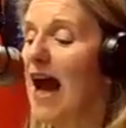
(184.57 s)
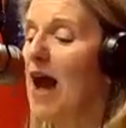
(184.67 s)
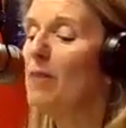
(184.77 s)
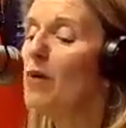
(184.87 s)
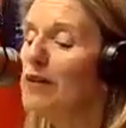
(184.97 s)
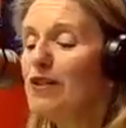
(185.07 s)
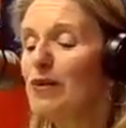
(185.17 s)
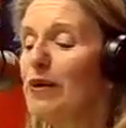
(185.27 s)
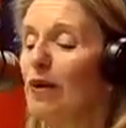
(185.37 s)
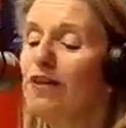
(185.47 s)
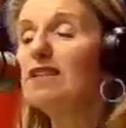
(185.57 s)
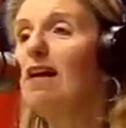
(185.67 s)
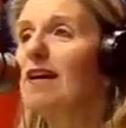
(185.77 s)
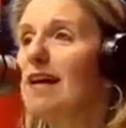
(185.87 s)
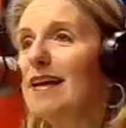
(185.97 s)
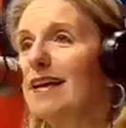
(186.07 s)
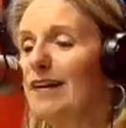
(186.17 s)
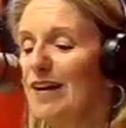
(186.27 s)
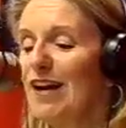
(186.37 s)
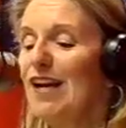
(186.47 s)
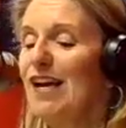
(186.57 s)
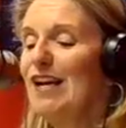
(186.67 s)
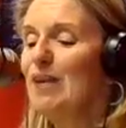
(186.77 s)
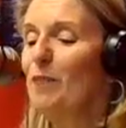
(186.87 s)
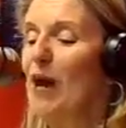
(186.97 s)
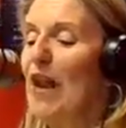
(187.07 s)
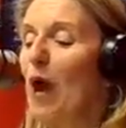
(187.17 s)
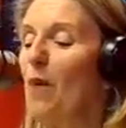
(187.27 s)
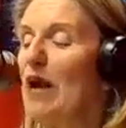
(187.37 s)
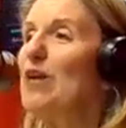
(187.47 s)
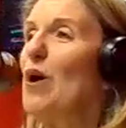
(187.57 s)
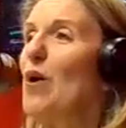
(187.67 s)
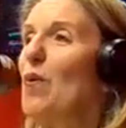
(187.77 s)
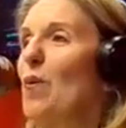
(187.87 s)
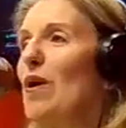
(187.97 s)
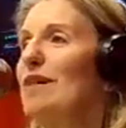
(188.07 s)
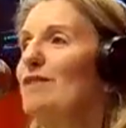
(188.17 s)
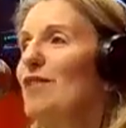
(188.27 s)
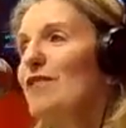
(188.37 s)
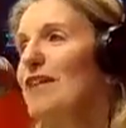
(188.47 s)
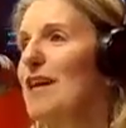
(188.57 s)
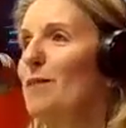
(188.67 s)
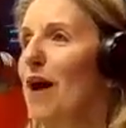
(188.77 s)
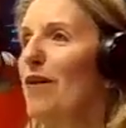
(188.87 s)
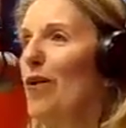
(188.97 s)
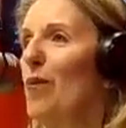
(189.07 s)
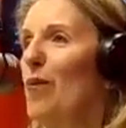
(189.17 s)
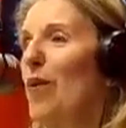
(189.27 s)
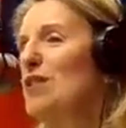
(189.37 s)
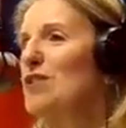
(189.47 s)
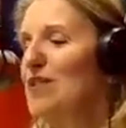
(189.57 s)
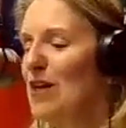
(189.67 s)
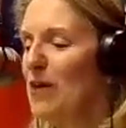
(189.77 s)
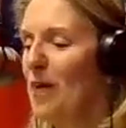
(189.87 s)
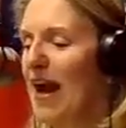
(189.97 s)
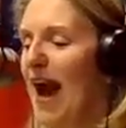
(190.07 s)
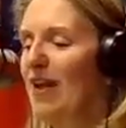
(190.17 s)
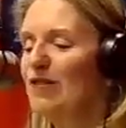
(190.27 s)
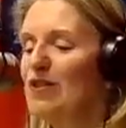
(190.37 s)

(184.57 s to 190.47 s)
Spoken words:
I'm always doing all the talking here, but I want to know what you're thinking about or questions that you may have.